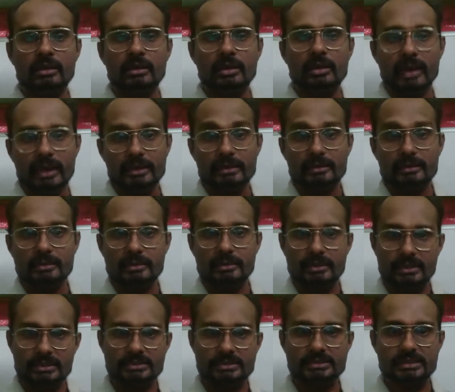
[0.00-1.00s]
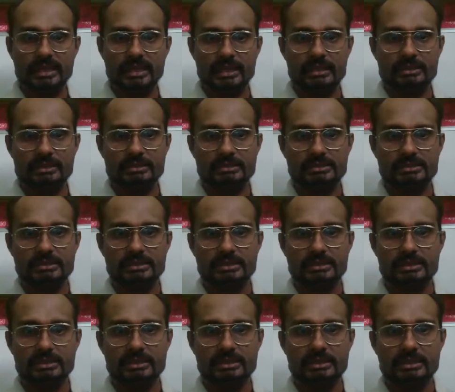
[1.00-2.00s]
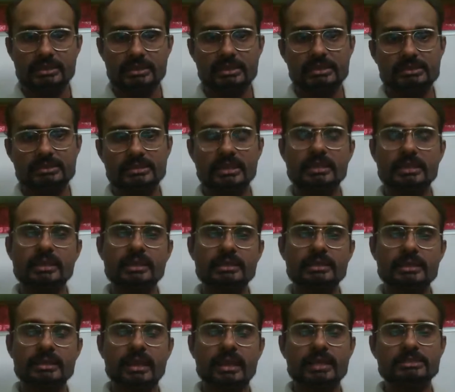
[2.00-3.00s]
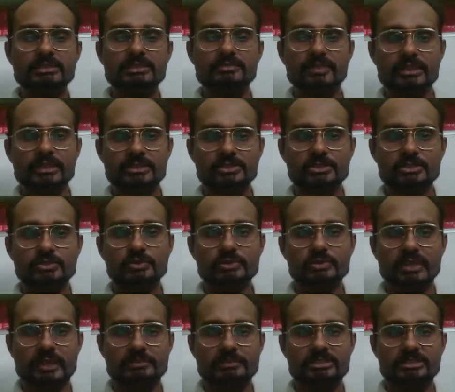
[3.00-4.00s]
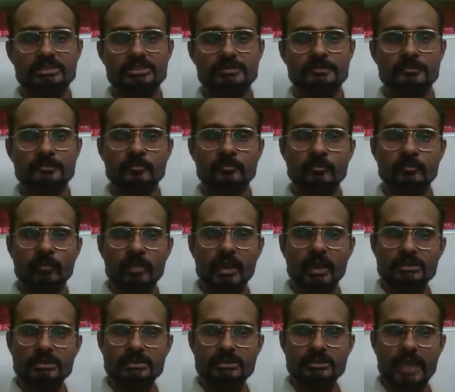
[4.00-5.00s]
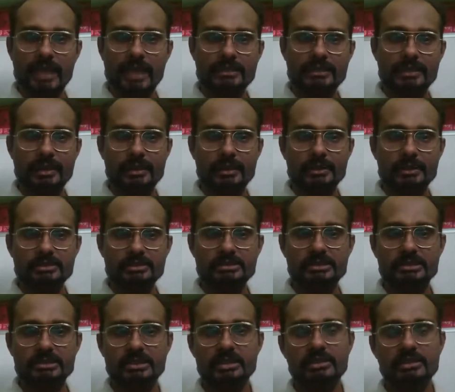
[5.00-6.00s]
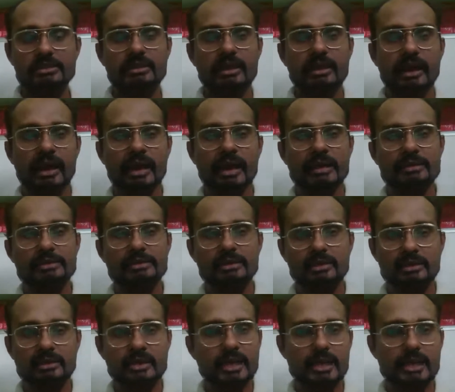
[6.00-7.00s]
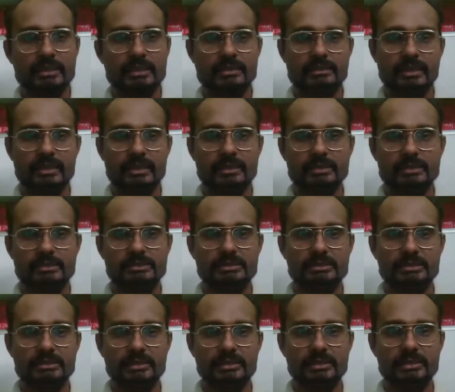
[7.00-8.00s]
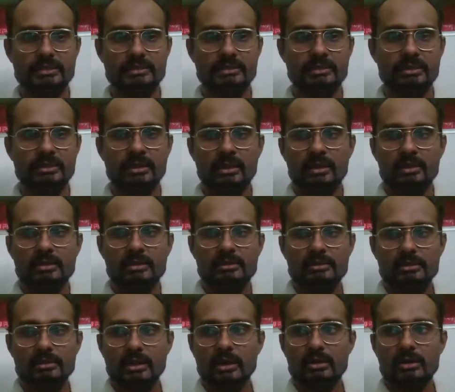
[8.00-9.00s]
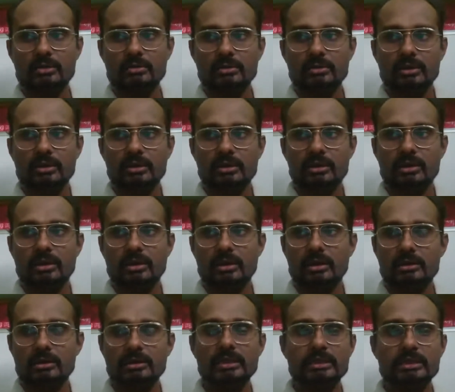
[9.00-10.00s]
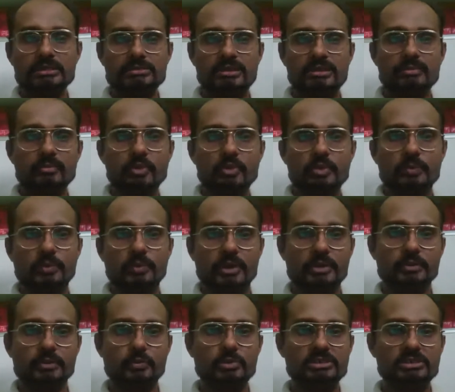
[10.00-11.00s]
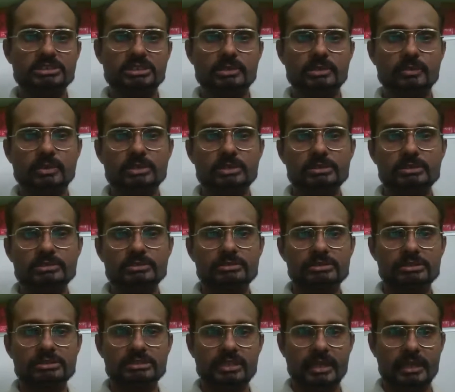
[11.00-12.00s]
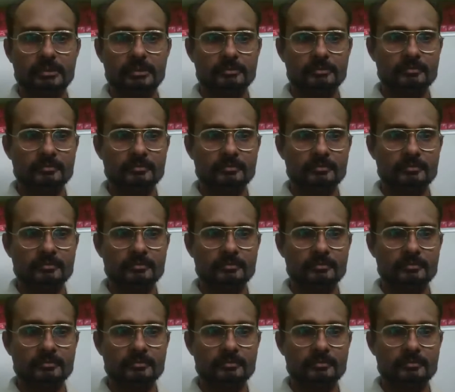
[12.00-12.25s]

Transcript: And this electricity is again classified into two types: static electricity and current electricity. Now, there is one more point which I wanted to say.